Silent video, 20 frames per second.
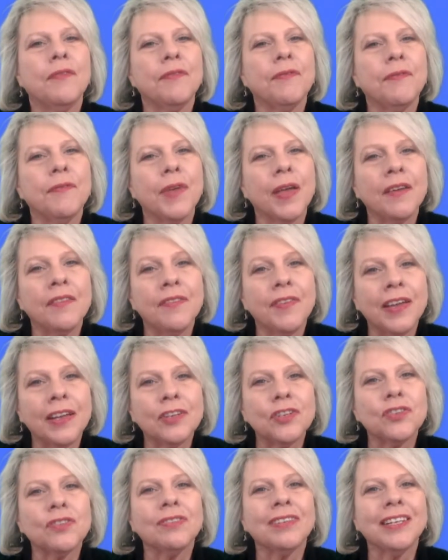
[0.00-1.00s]

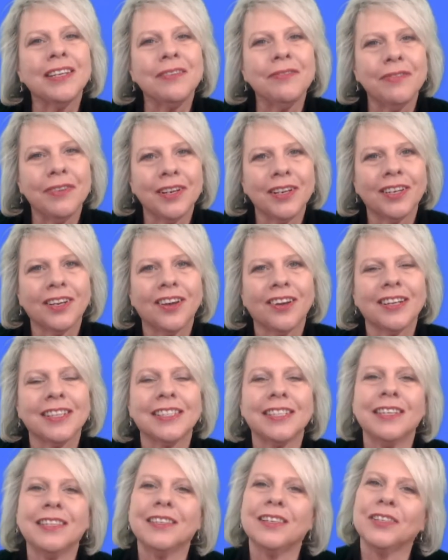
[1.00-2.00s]
Eventually,
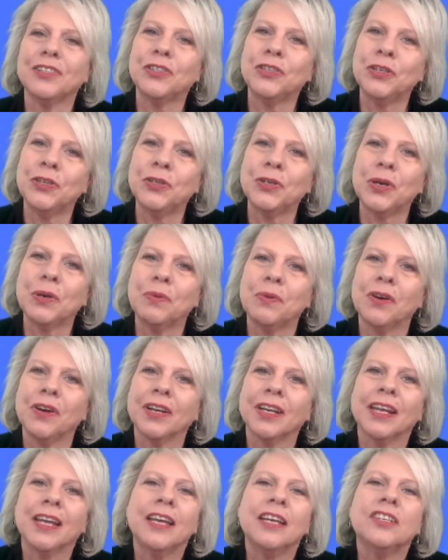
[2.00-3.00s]
realizing that, do you know
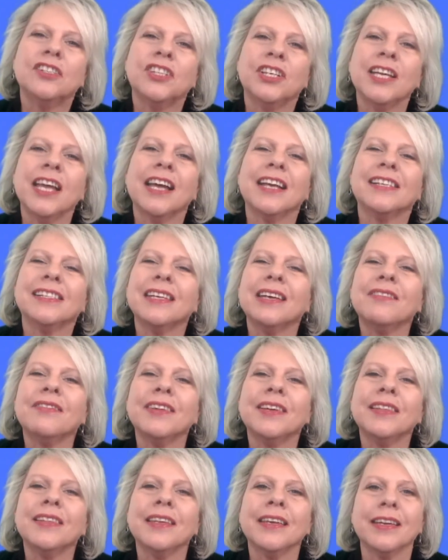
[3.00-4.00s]
what? She has
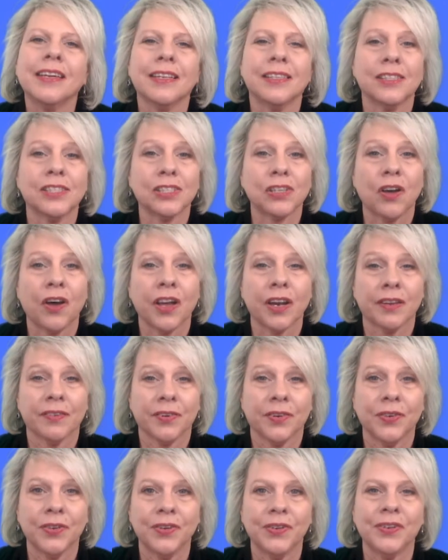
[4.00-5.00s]
everything inside of
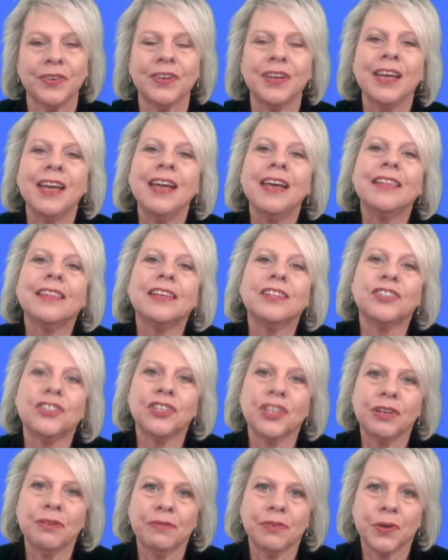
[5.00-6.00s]
her that
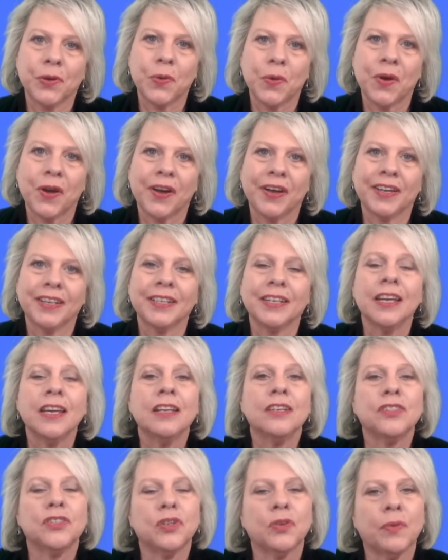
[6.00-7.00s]
she required
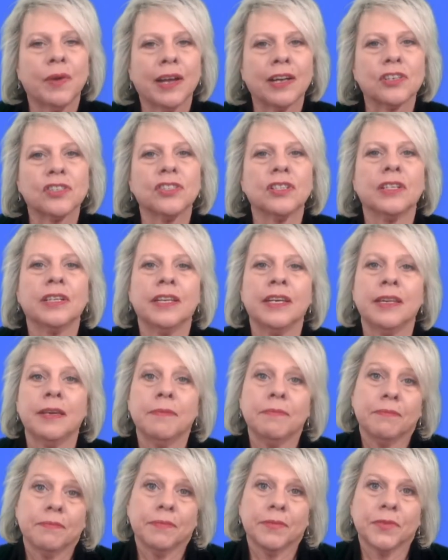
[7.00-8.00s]
to
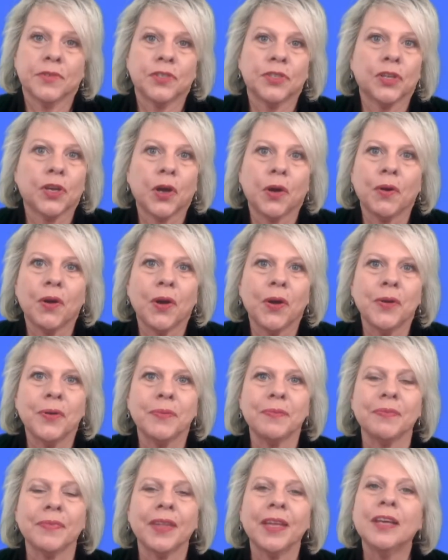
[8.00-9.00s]
actually to go
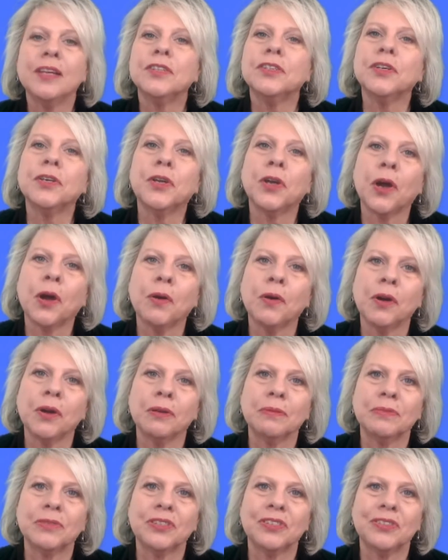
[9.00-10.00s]
home, to go
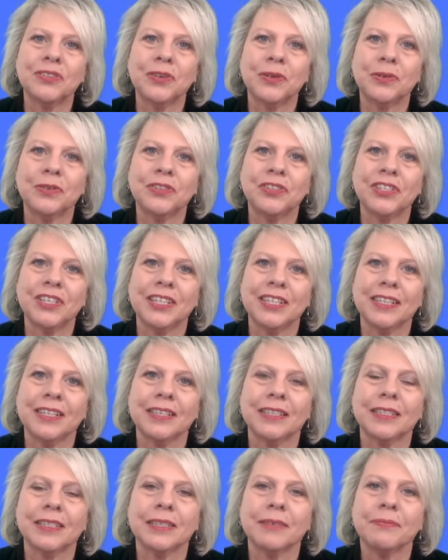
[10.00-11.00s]
home to who she
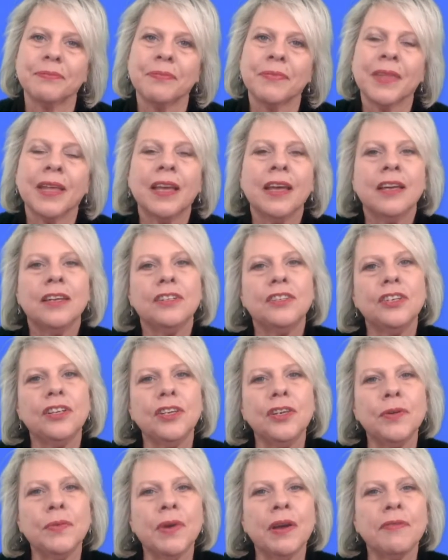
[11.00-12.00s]
is. Do
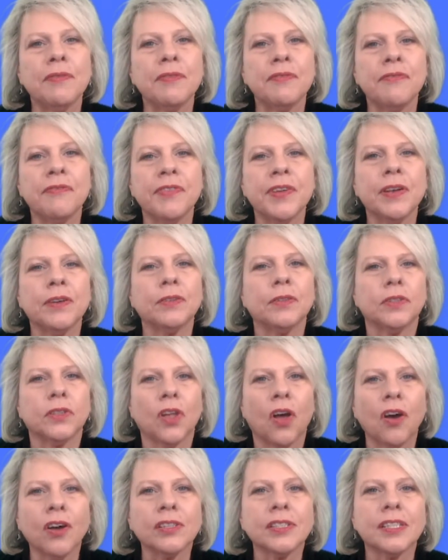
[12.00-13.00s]
you ever feel
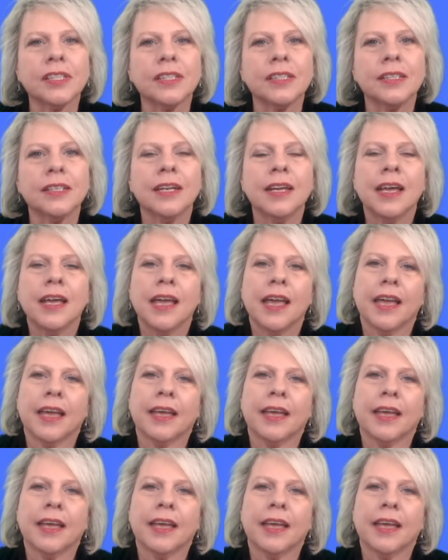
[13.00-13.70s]
lost? and